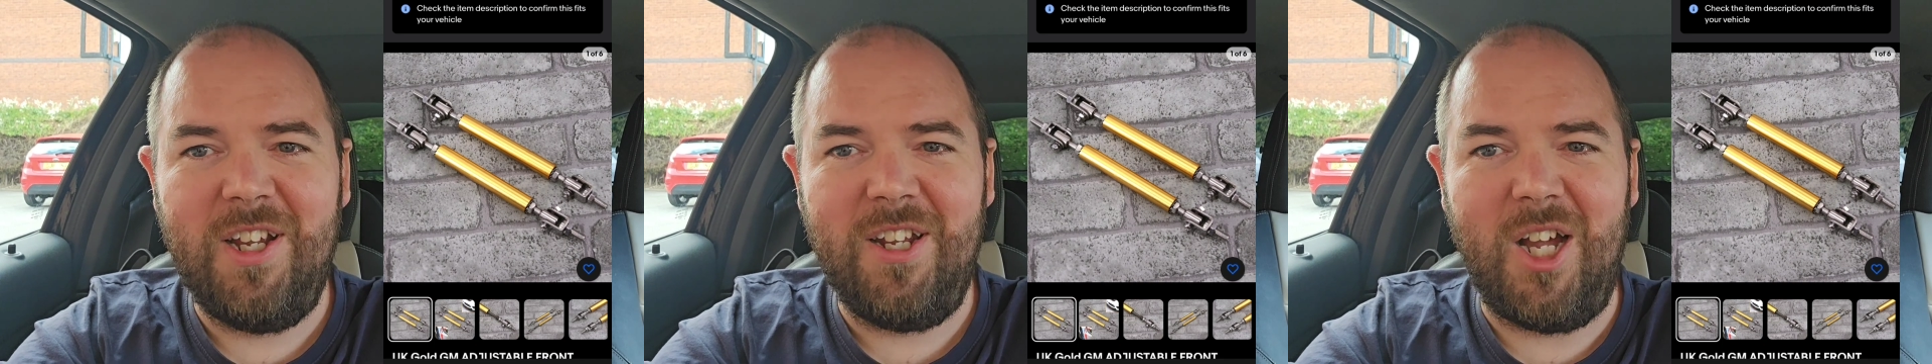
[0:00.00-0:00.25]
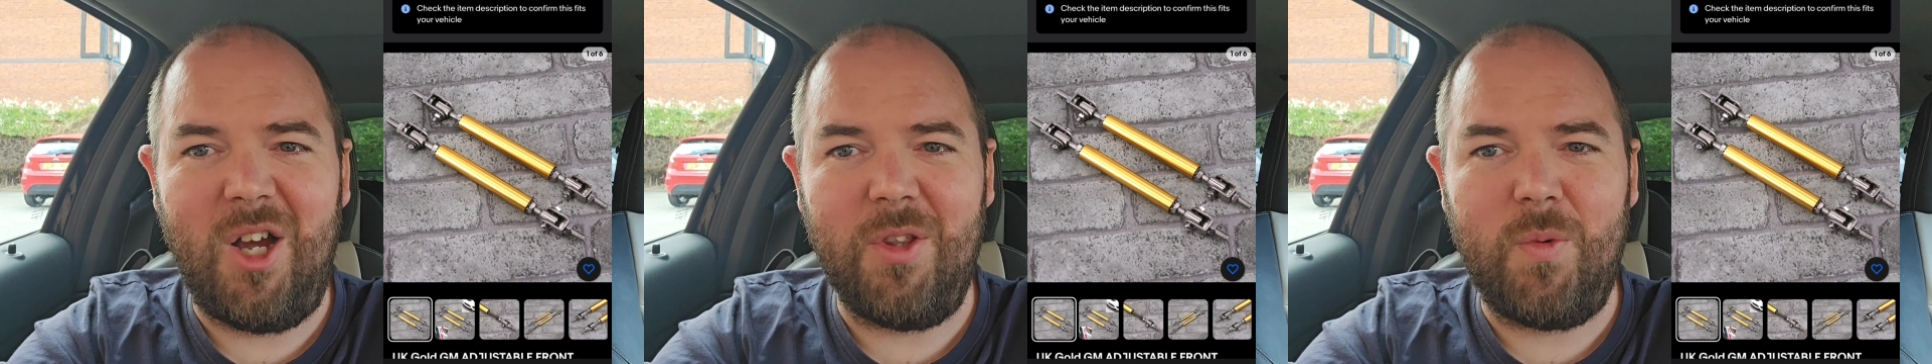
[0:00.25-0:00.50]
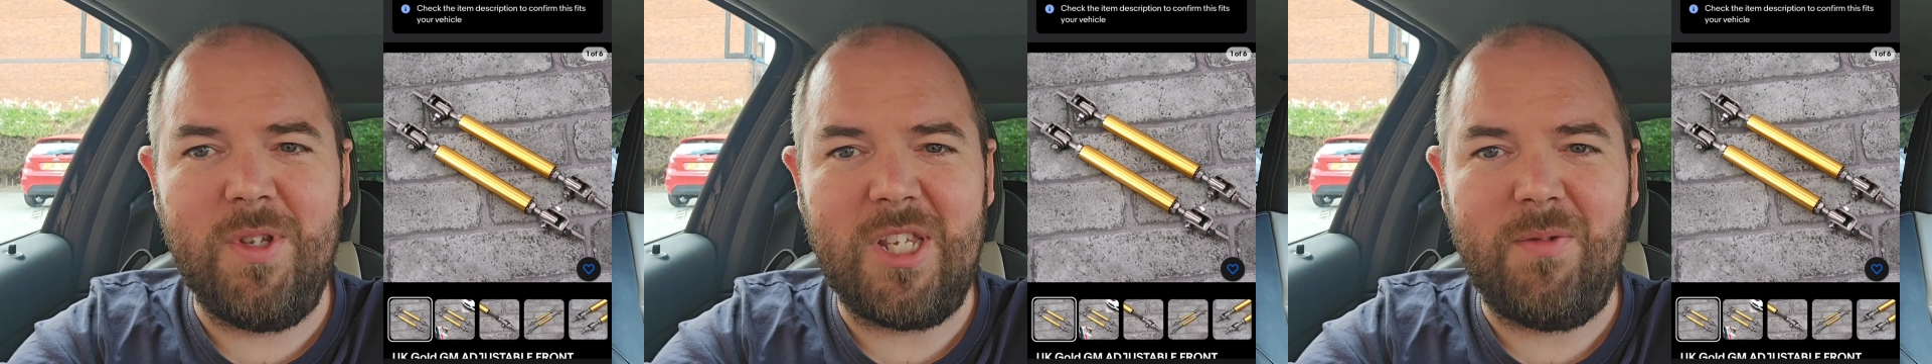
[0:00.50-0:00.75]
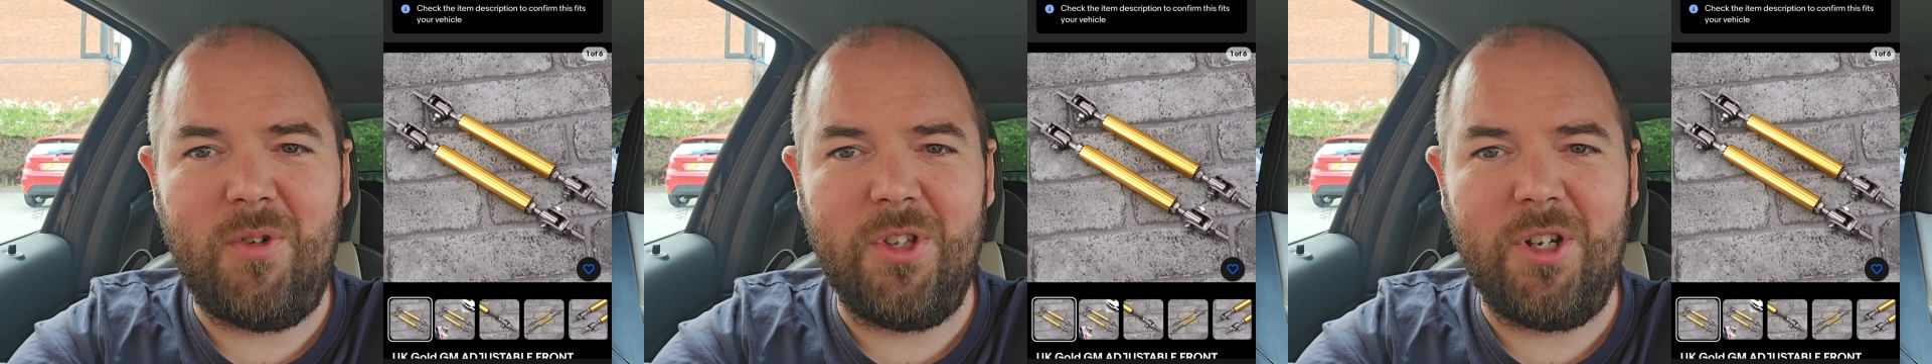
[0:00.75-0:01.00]
Now, the ones
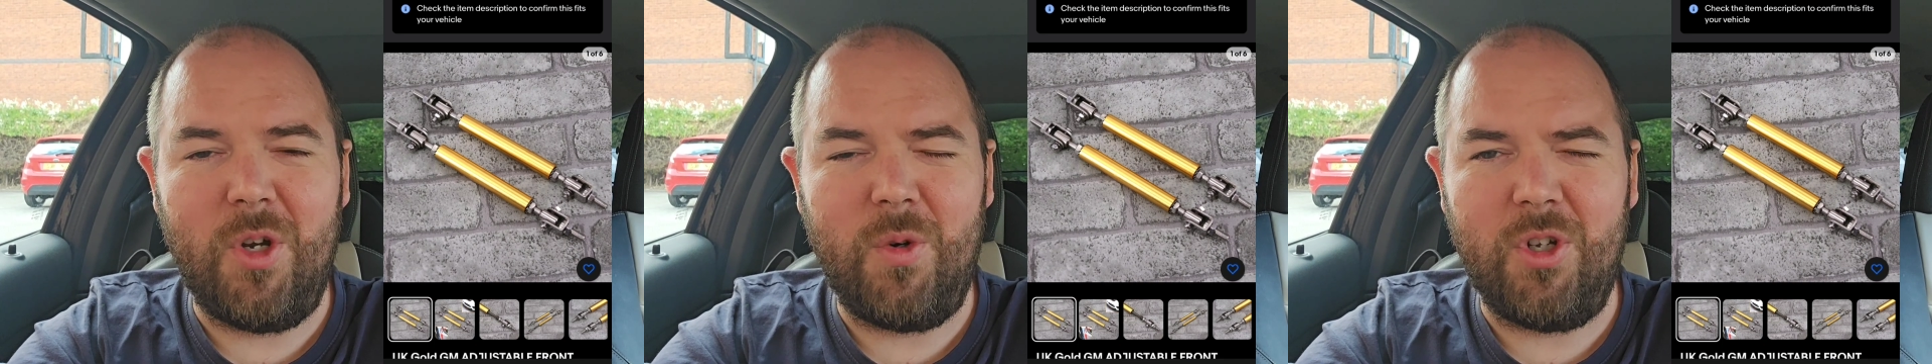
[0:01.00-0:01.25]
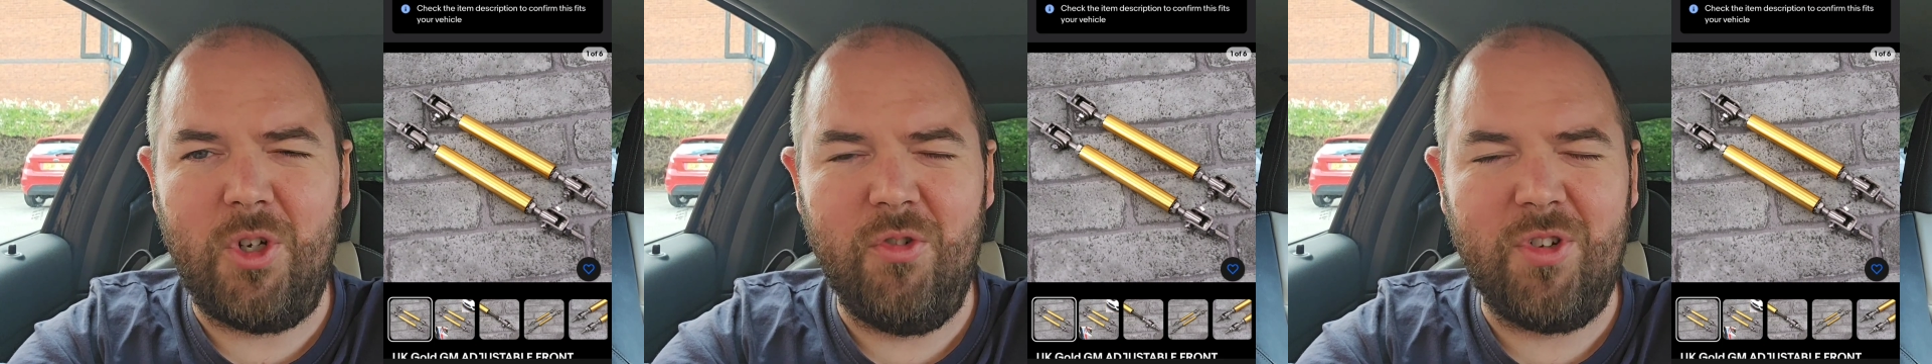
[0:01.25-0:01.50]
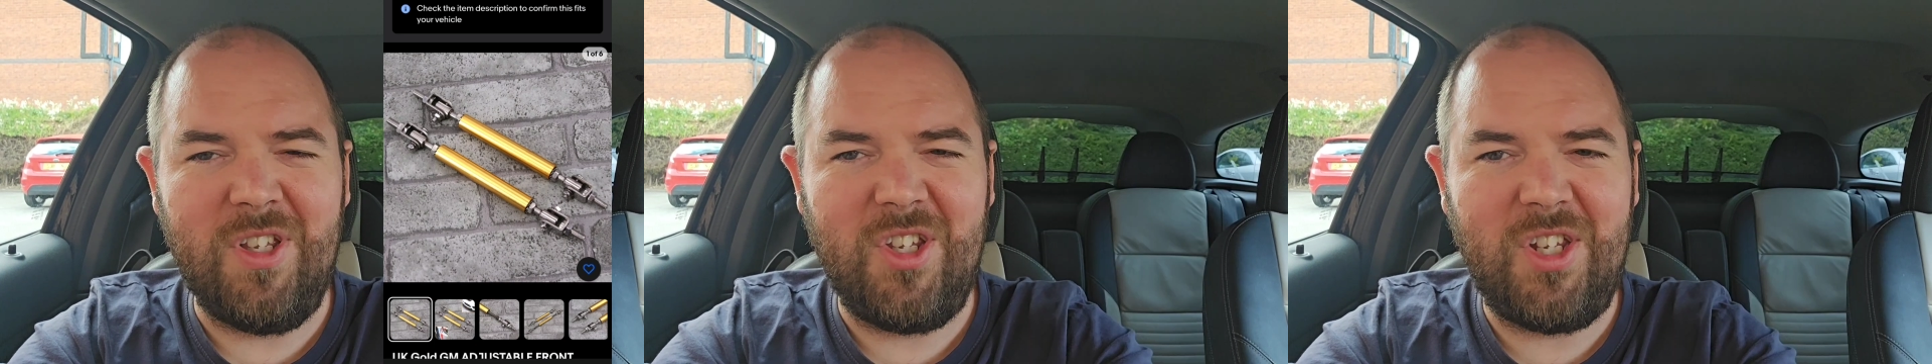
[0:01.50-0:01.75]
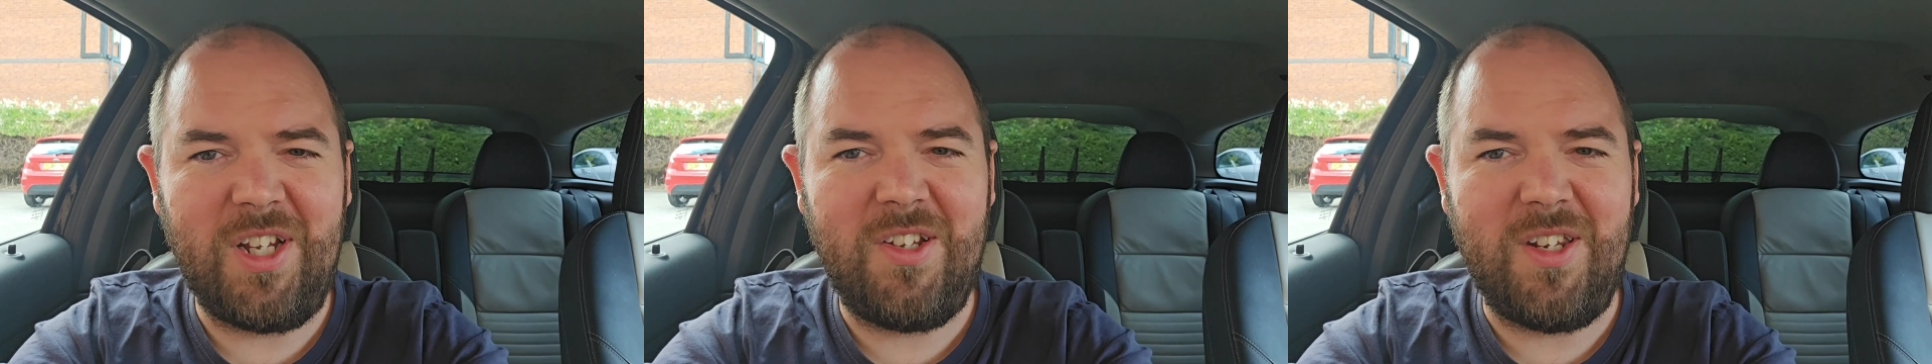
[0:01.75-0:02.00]
I've ordered are only
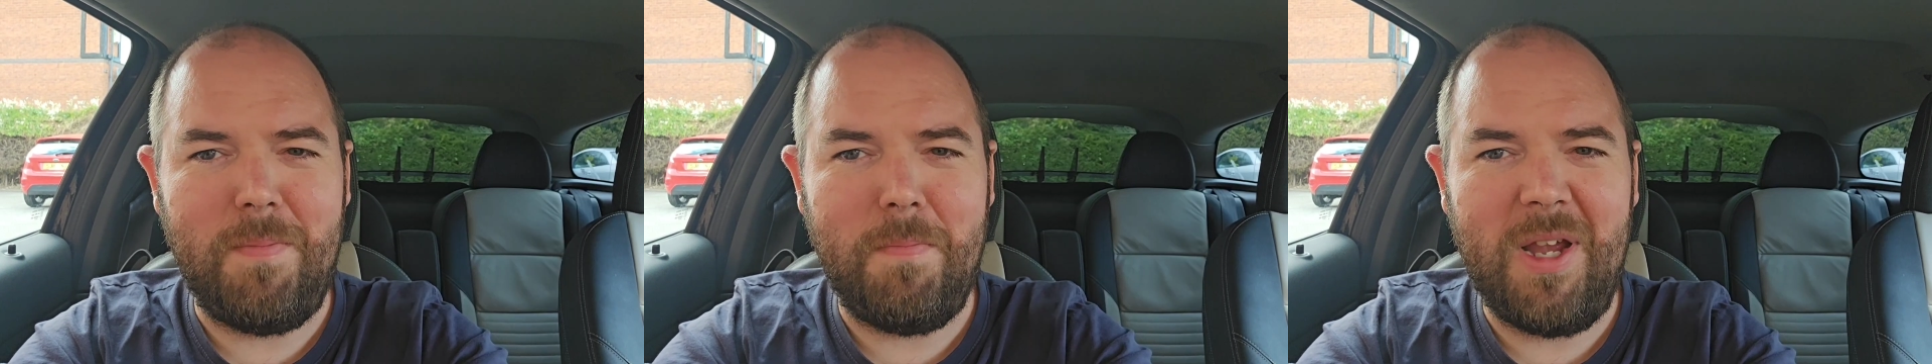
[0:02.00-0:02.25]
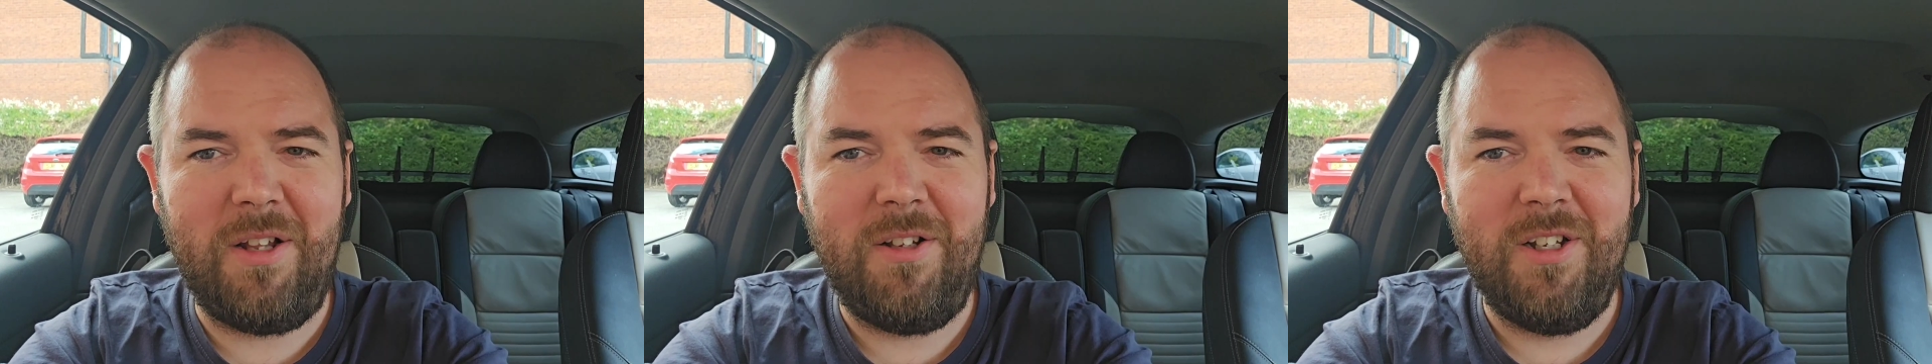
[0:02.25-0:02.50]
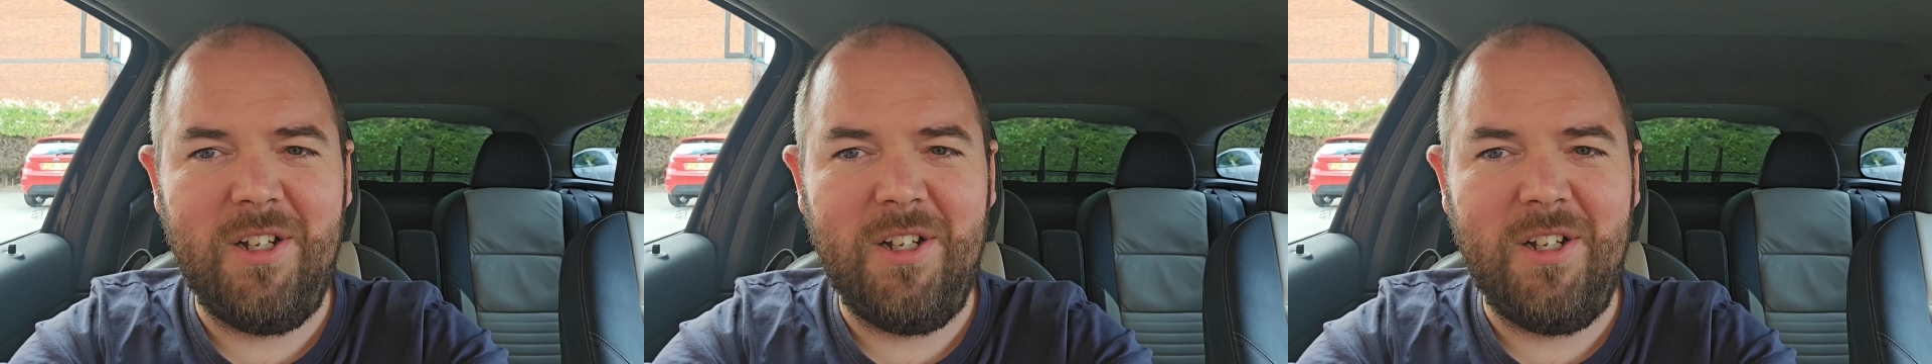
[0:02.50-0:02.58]
160mm,